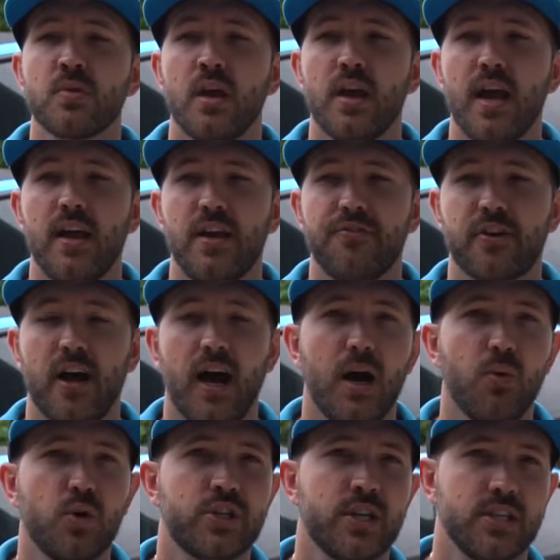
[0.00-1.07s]
If
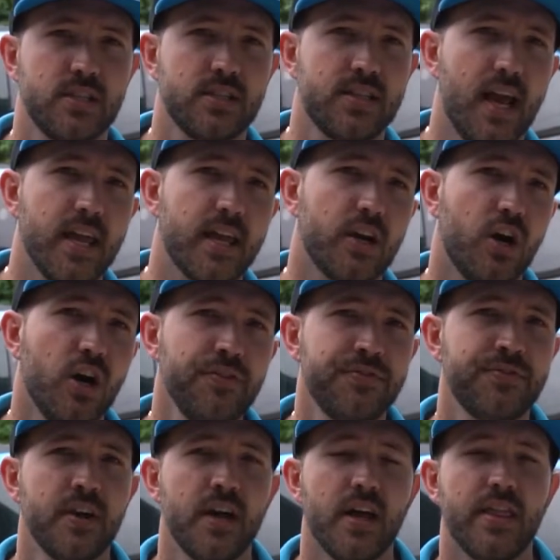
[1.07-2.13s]
car wash doesn't take it off,
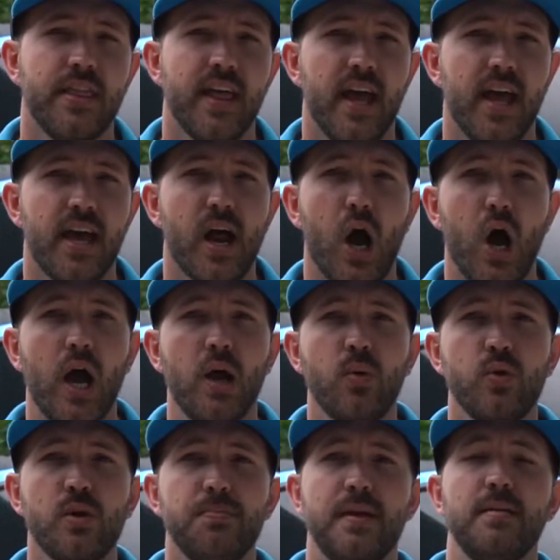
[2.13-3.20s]
then I
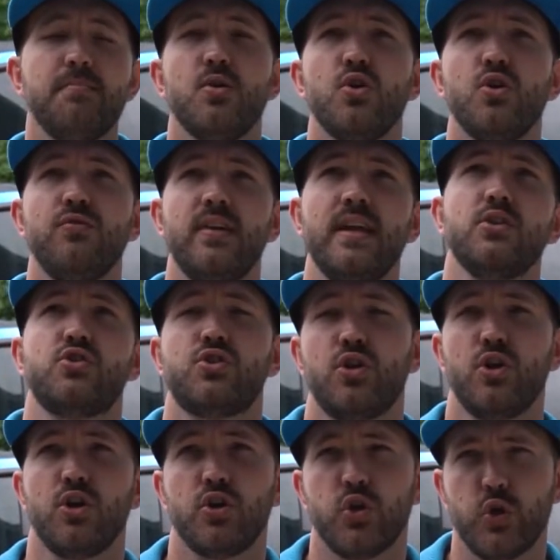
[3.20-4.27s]
would be moving
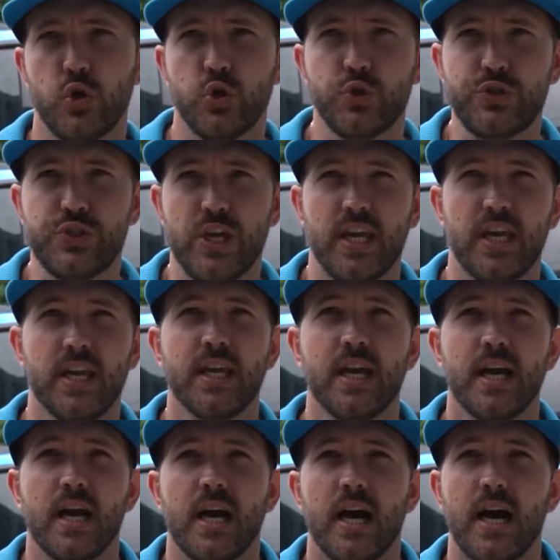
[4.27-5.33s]
to using
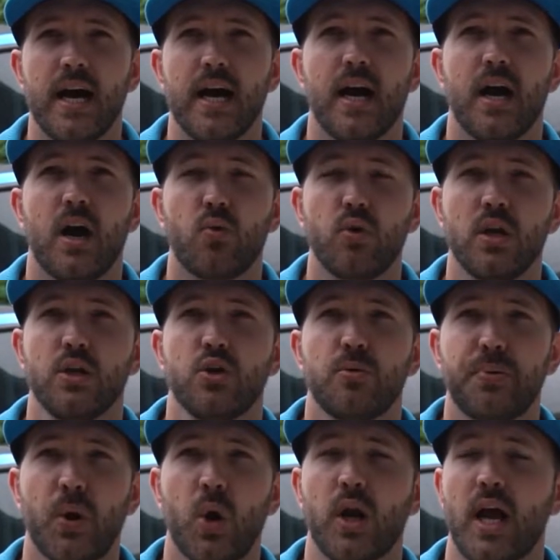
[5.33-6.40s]
a really good
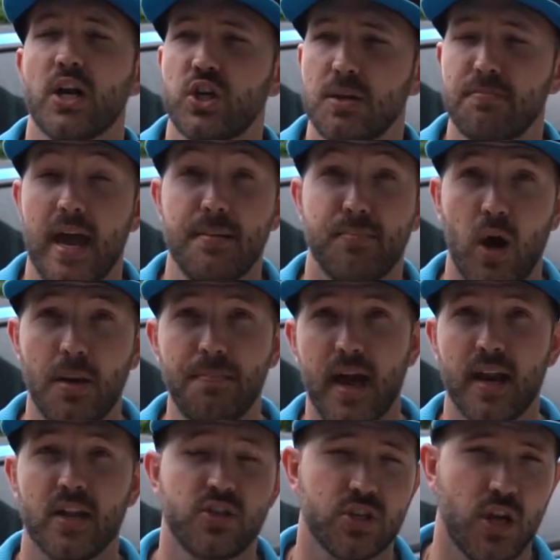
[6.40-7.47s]
product actually made by
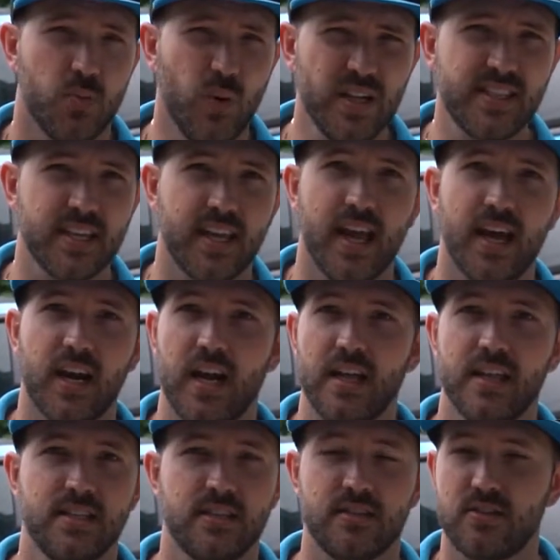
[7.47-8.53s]
Bowden Zone. Once again, like
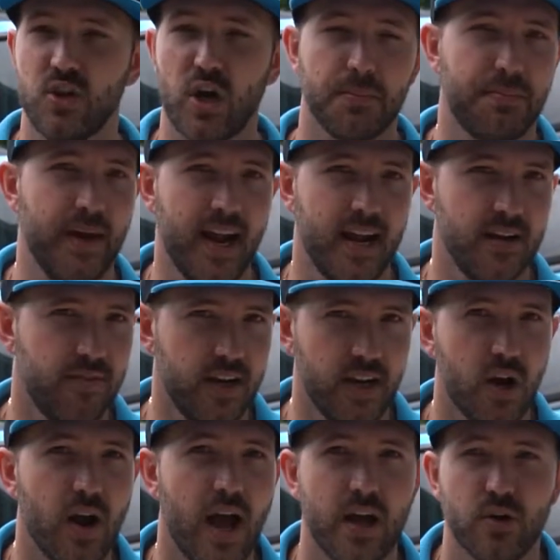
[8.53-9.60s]
this is not a paid
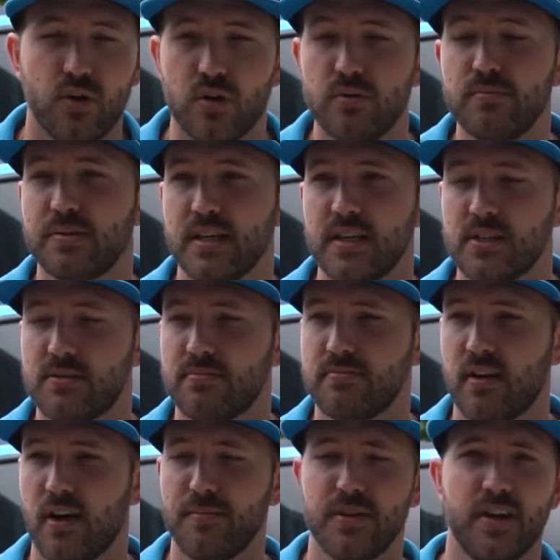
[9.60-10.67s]
video at all. Please
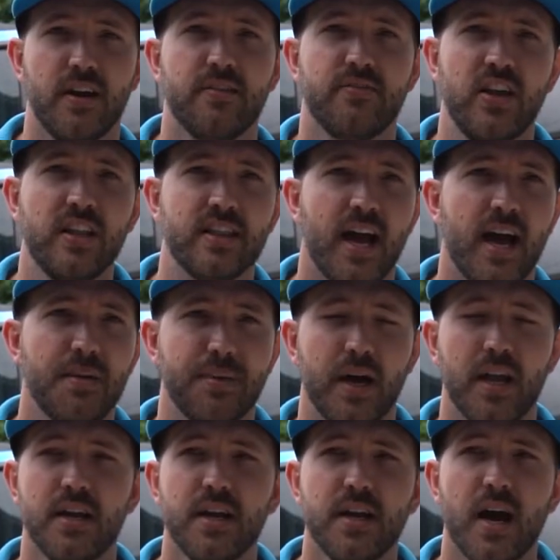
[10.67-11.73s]
hope you don't think that,
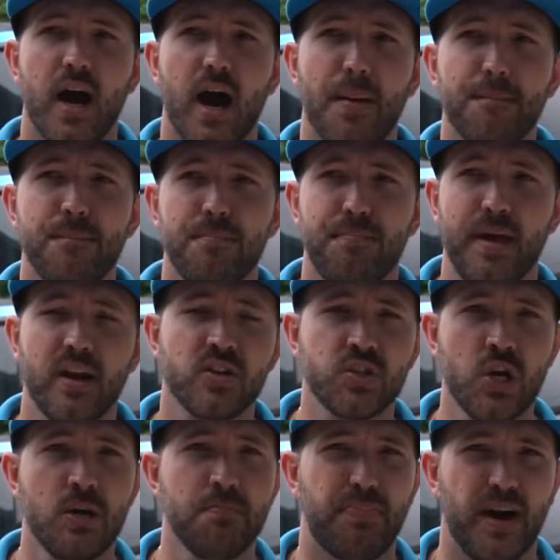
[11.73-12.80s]
but Bowden
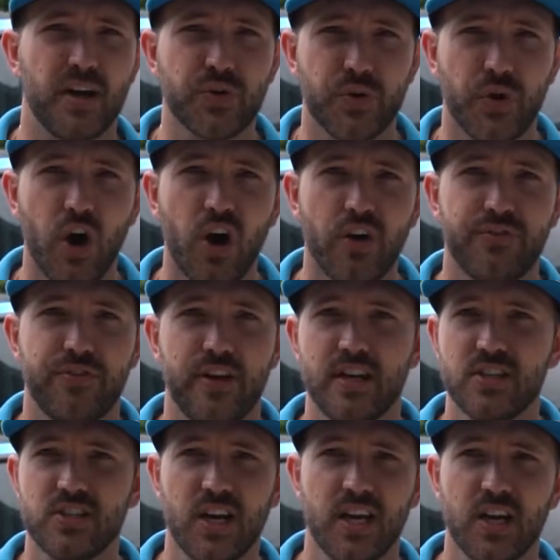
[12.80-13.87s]
Zone Bugger Off. It
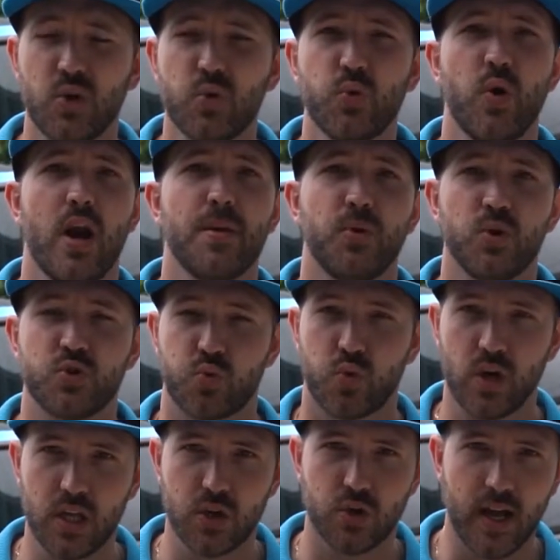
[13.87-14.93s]
is like incredible. It's
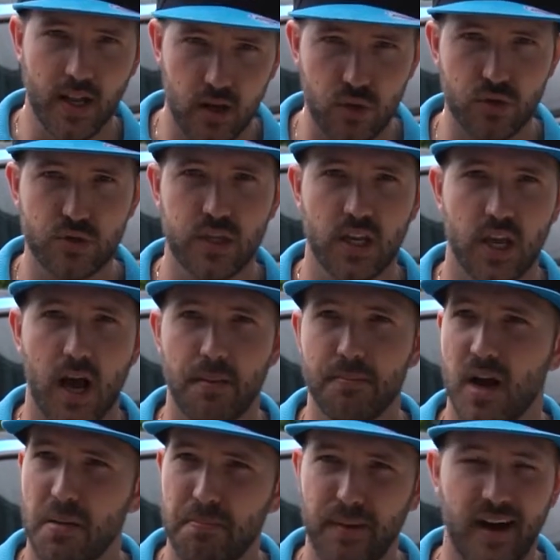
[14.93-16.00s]
really good at loosening up
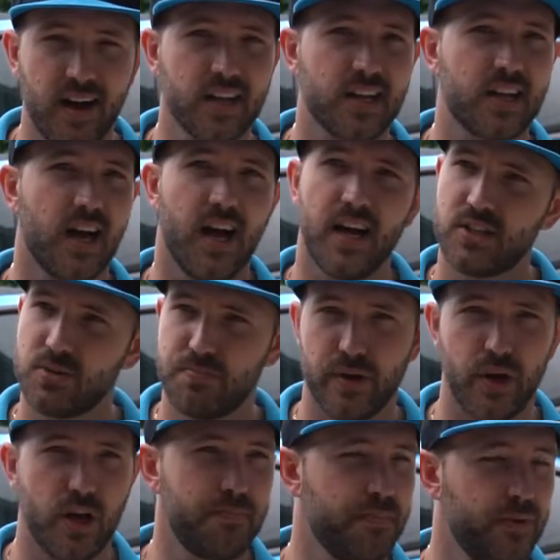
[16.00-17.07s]
bug guts,
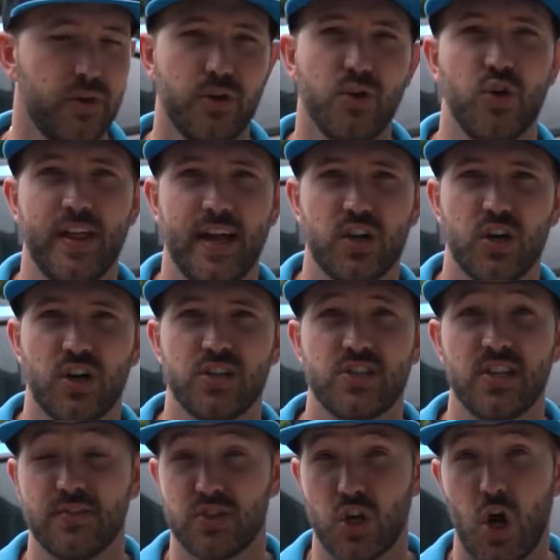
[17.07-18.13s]
bird poo, all that kind of
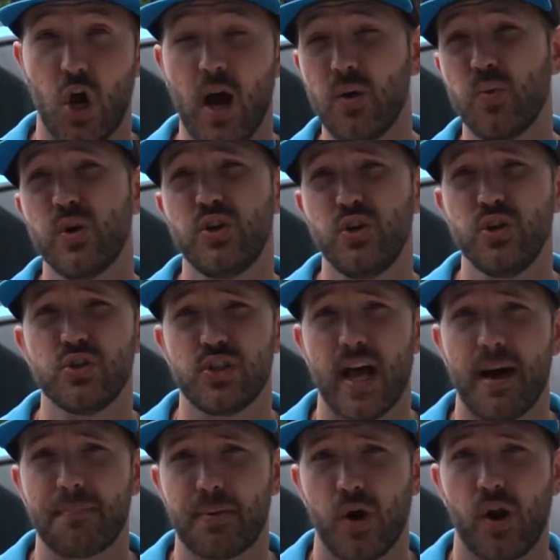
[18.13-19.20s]
stuff. So I would use
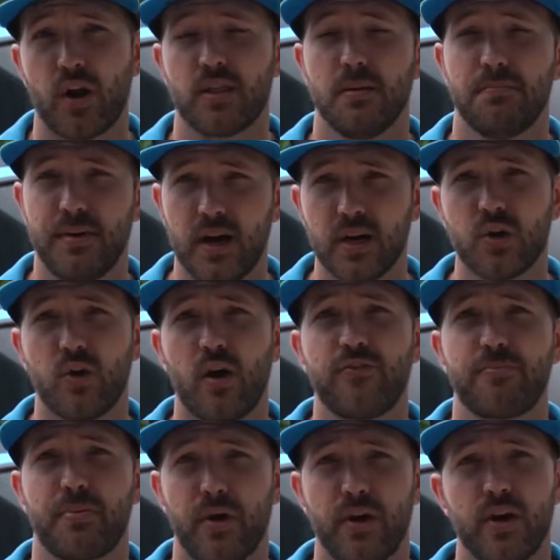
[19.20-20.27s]
that product, the Bugger Off
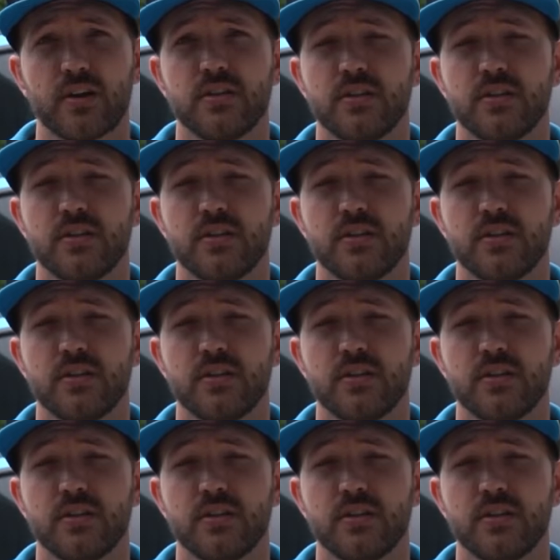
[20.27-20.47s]
product.